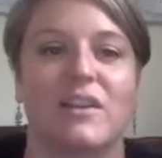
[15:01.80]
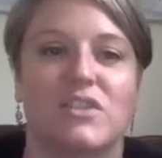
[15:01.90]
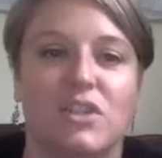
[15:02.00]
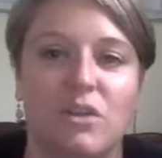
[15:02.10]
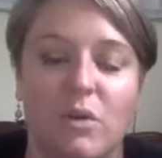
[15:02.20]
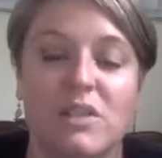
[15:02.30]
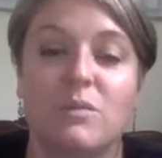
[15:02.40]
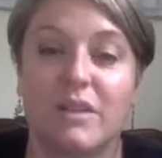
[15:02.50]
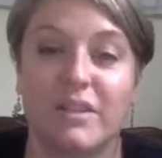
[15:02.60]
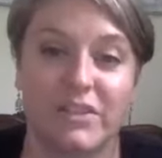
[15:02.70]
So you always
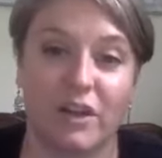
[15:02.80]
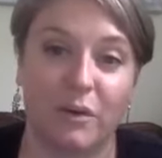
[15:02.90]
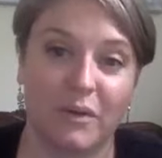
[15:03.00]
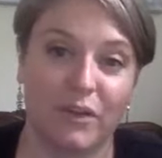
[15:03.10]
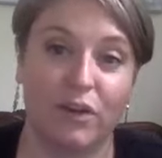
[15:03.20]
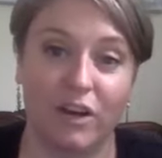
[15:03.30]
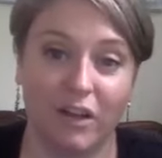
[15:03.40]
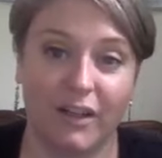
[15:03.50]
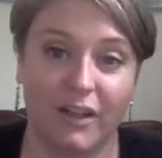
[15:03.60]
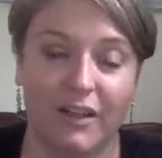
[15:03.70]
want to start with a
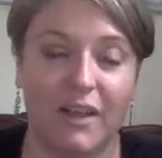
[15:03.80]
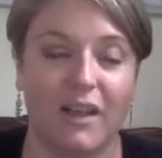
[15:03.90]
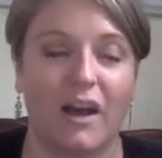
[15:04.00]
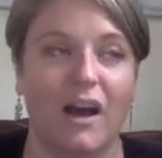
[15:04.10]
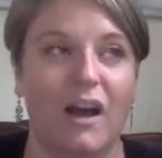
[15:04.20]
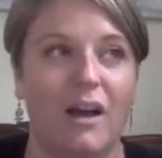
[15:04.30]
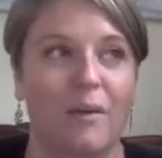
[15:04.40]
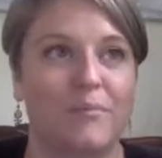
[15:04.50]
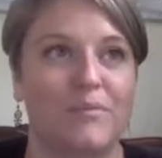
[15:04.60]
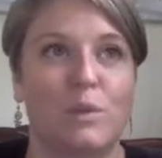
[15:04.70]
hook.
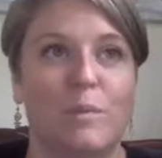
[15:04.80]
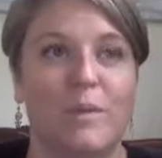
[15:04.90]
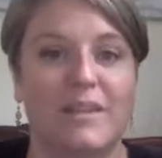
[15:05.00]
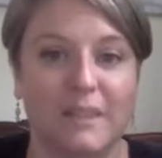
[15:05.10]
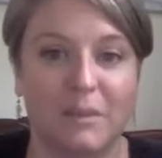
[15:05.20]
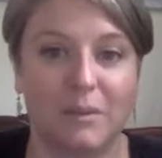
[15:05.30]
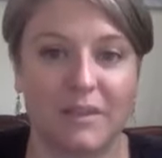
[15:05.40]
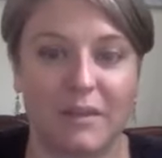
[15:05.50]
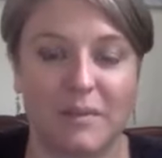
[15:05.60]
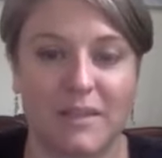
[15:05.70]
So mm-hmm. basically what
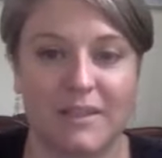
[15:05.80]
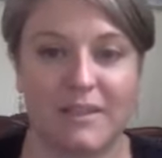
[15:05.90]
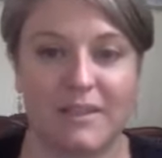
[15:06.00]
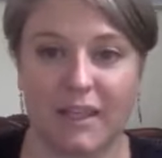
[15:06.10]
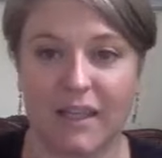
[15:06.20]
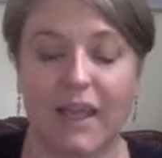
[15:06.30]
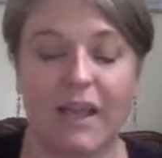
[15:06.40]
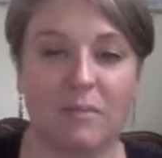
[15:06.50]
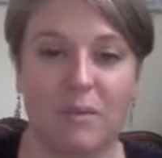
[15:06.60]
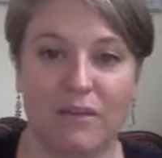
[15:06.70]
that means is like
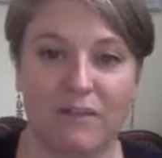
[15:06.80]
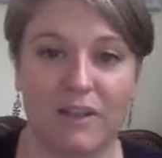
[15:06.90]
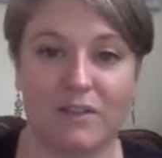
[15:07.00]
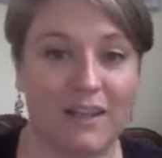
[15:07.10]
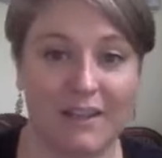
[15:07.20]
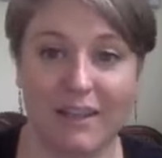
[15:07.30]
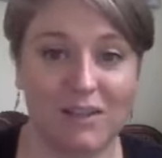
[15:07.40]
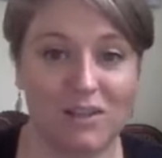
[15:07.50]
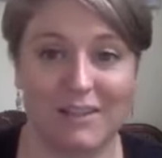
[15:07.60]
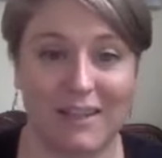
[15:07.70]
any of my videos, and I think I
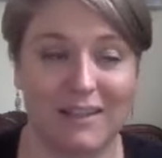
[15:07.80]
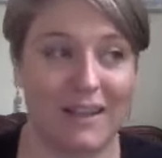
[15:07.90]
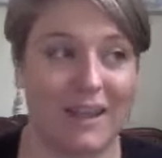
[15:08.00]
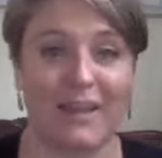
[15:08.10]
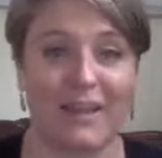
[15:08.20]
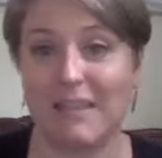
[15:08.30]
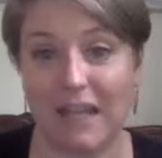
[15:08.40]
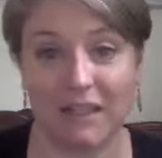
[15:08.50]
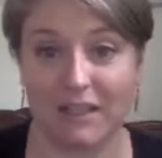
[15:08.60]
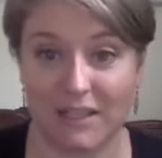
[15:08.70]
just like
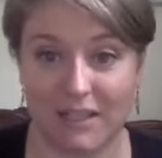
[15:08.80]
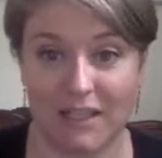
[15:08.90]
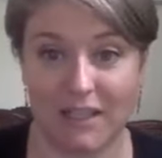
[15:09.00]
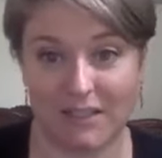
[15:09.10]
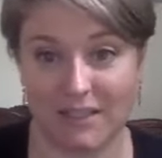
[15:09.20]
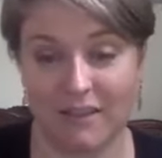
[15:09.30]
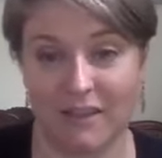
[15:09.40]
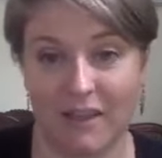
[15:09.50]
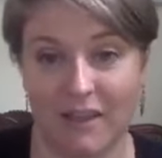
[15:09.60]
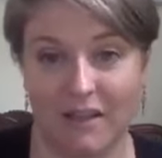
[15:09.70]
accidentally did this, and
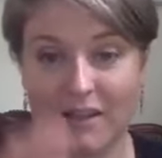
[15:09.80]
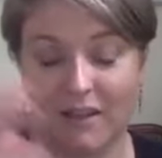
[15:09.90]
then